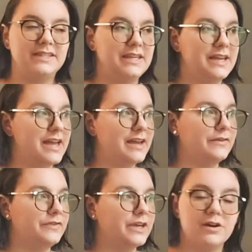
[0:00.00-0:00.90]
see
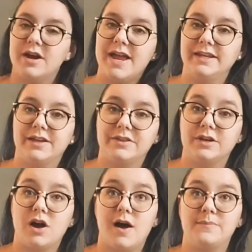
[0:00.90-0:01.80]
if there are any
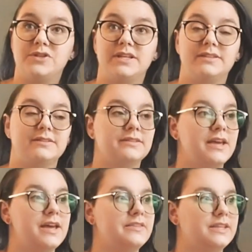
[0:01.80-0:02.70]
other options
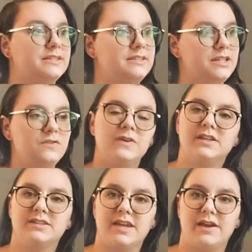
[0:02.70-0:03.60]
that
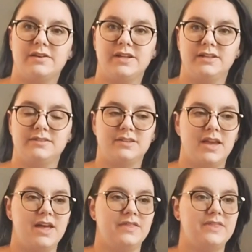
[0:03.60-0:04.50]
StitchFix carries
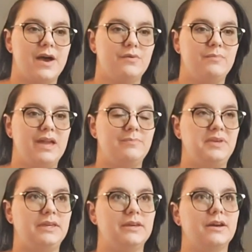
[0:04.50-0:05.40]
that would
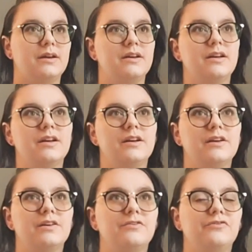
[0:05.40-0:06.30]
maybe
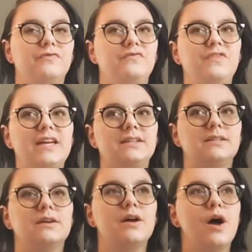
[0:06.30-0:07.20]

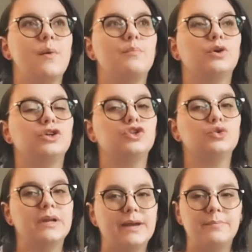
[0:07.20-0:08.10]
fit more
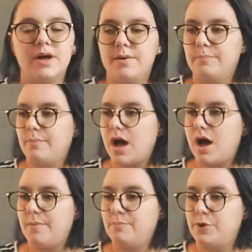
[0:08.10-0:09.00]
trim,
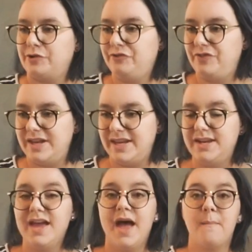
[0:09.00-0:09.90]
more
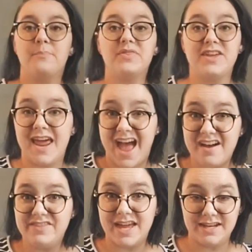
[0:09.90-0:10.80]
fitted, but then
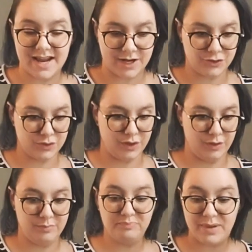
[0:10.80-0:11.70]
have that
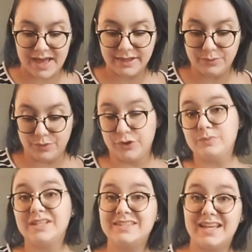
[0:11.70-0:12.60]
natural belly
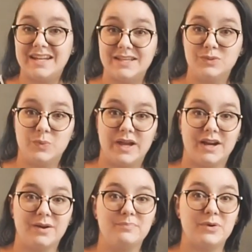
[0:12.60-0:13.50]
room, since that is
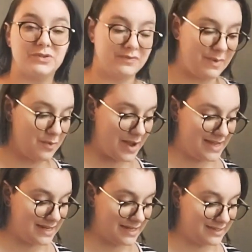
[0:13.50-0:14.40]
where most of my
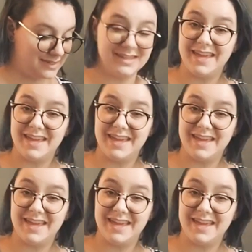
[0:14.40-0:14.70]
weight is